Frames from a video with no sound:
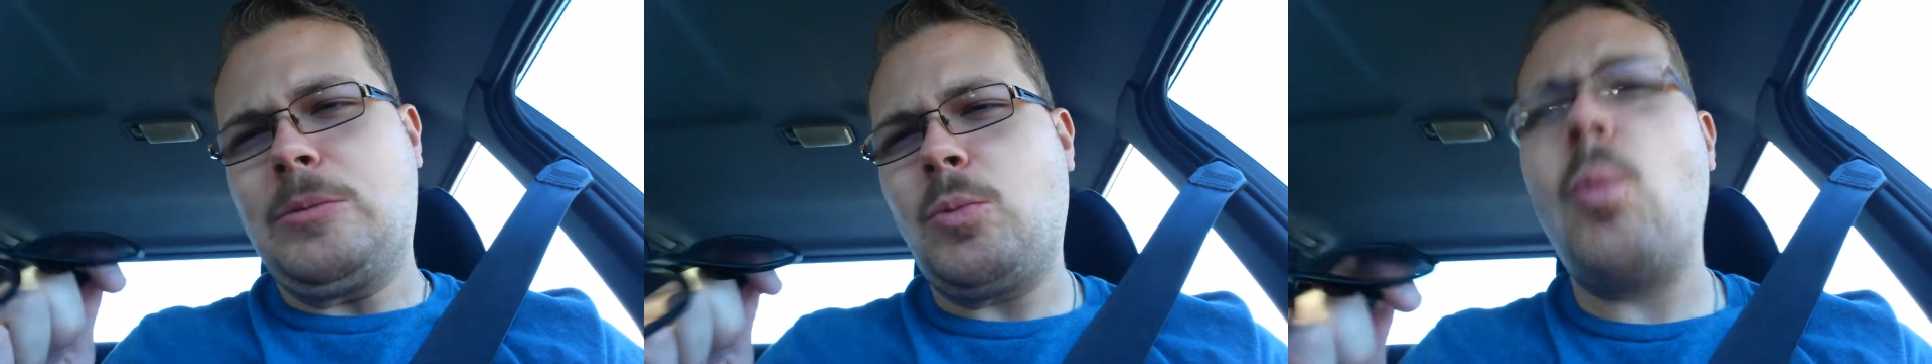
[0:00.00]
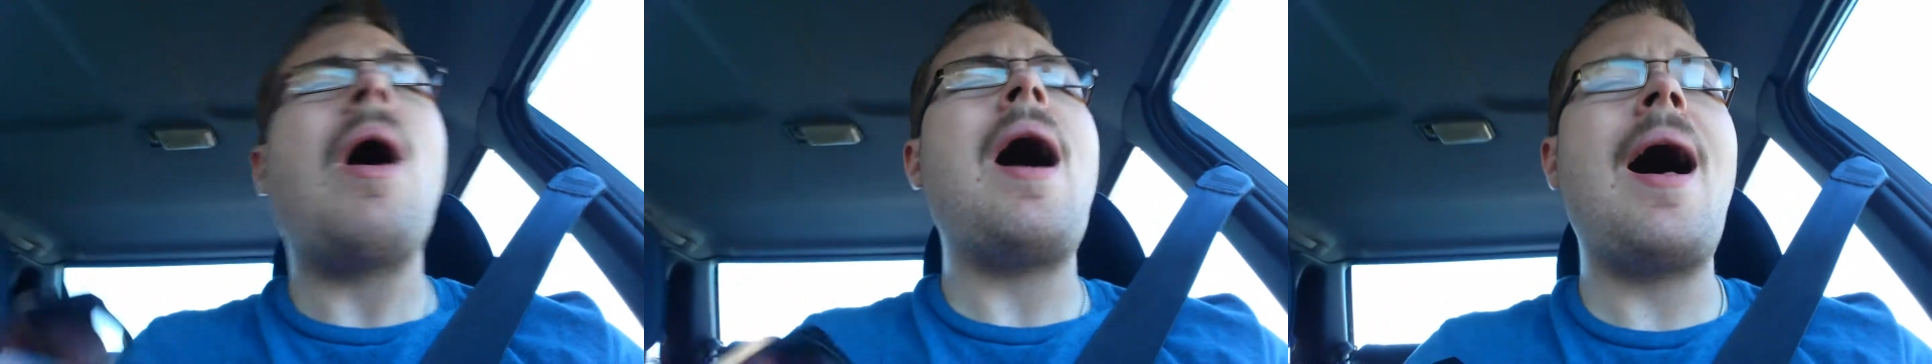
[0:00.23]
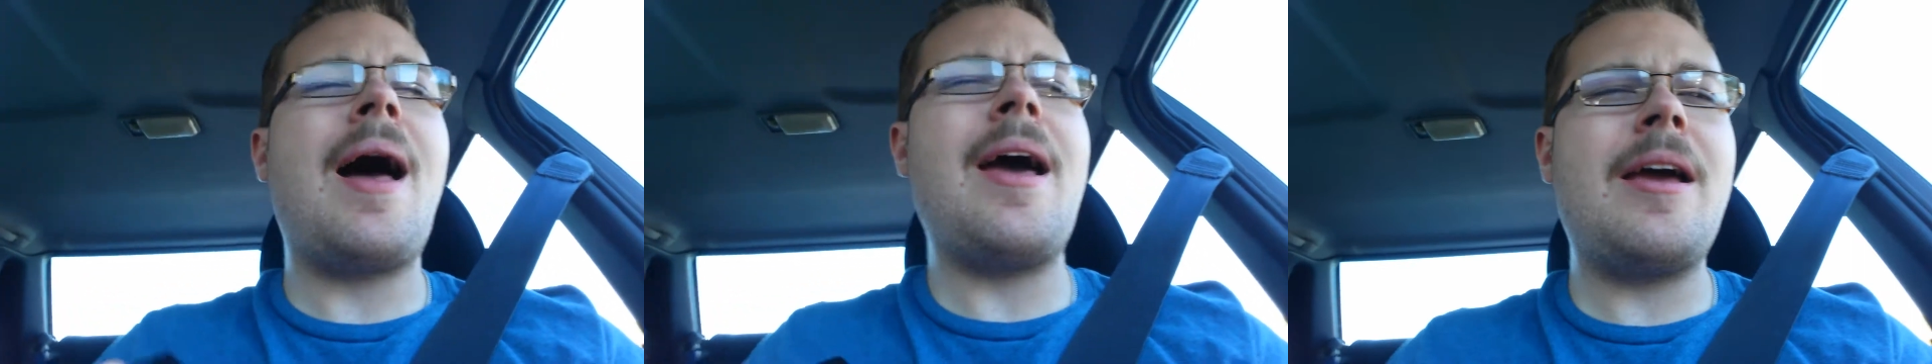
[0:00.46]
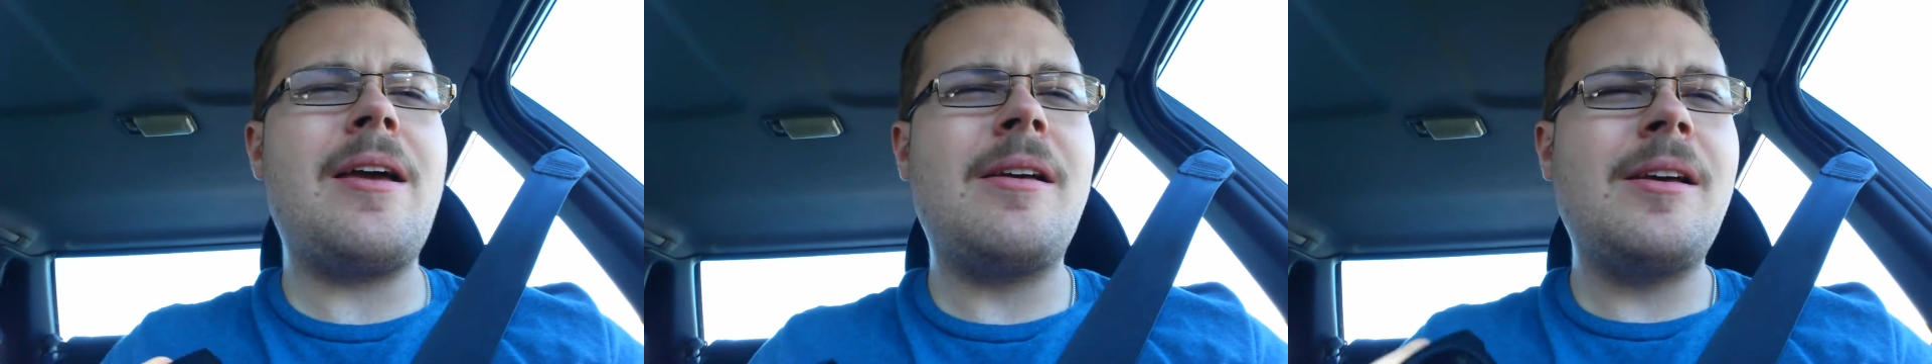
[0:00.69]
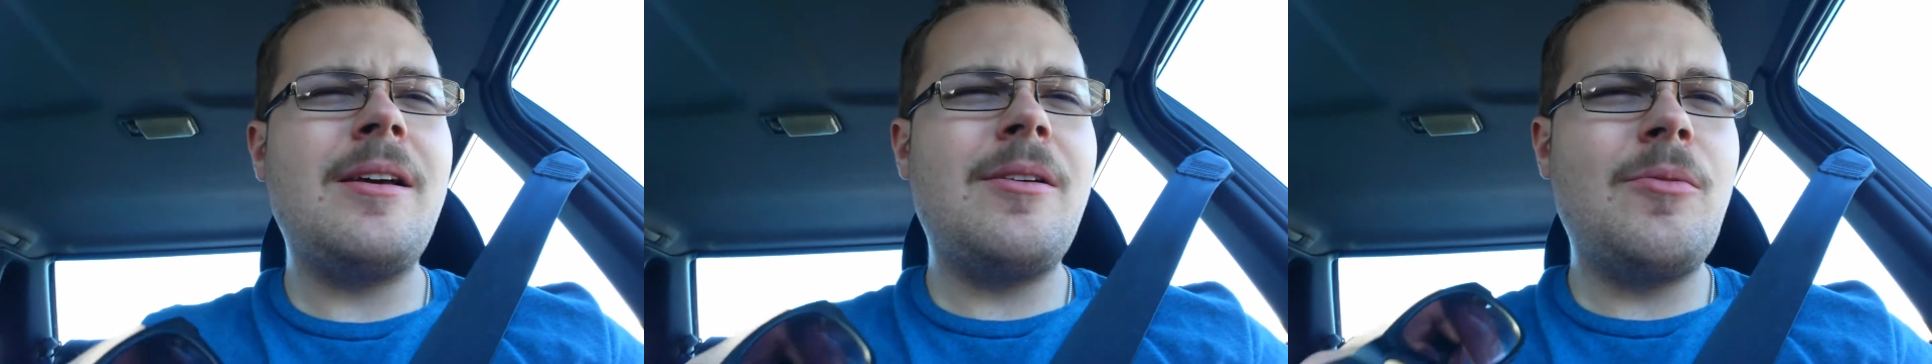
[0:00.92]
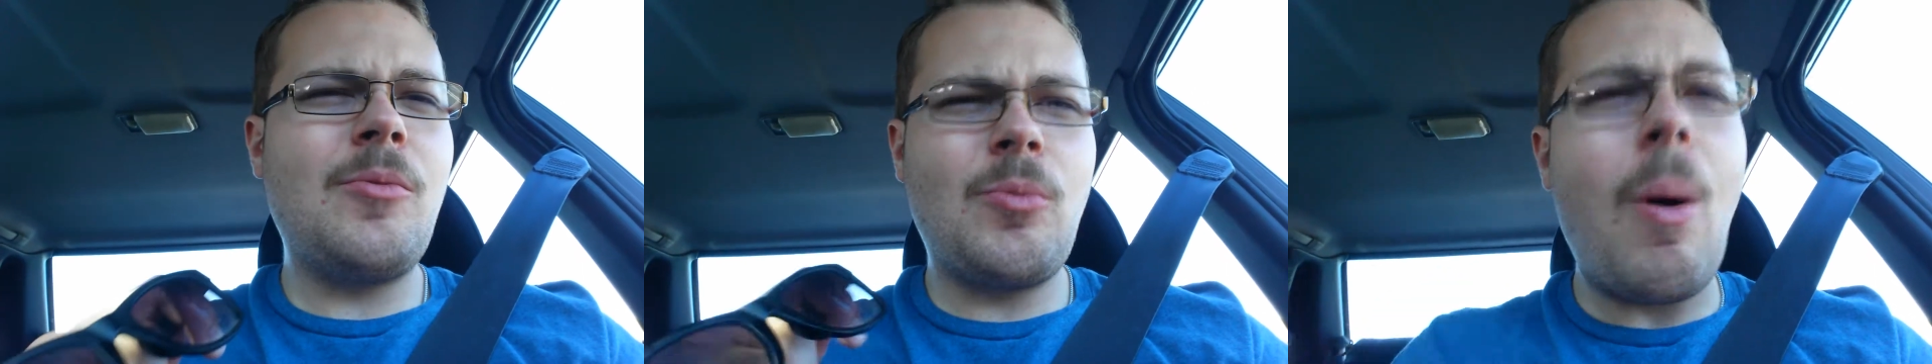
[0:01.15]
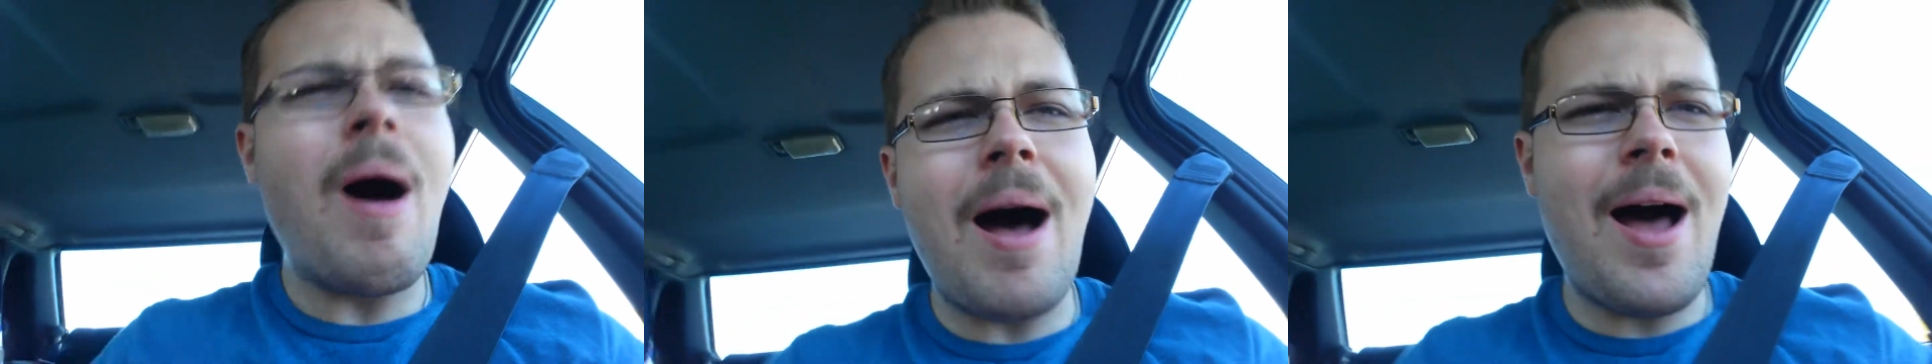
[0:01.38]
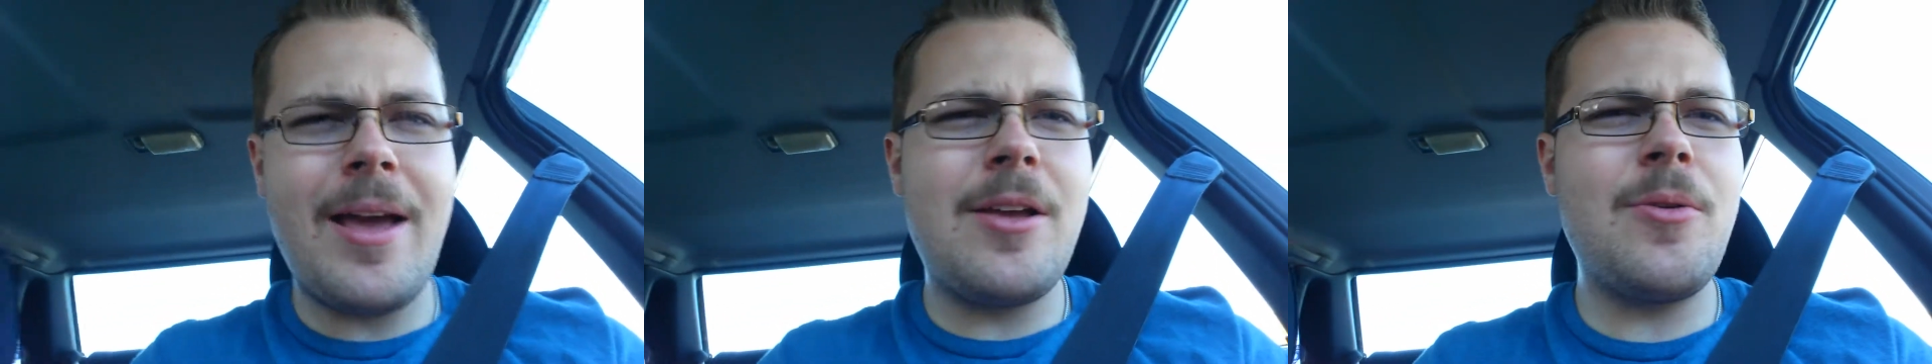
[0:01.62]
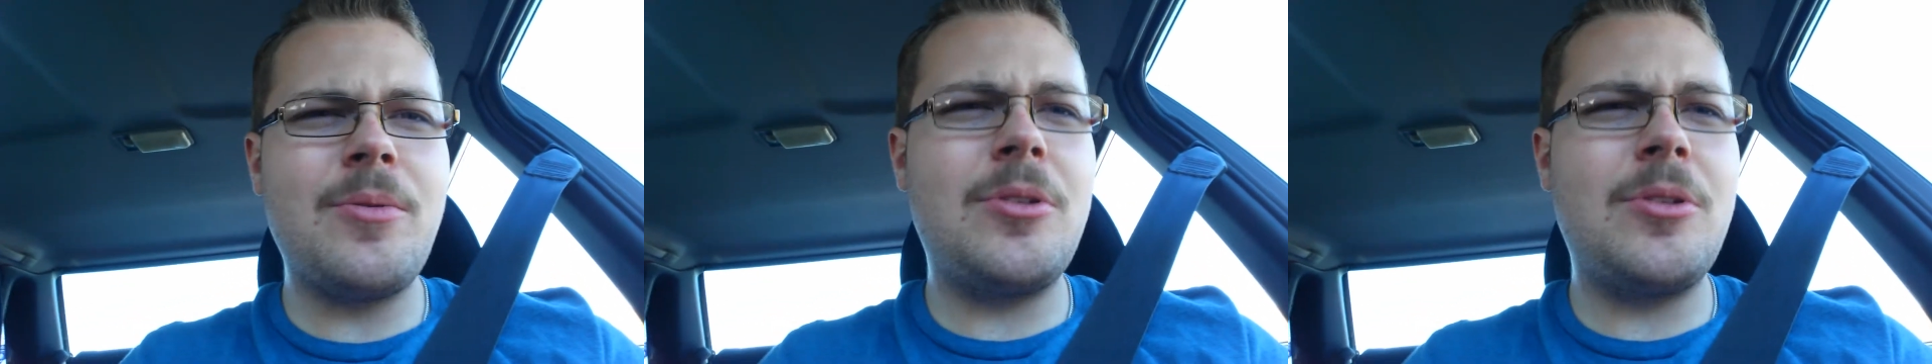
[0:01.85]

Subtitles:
why you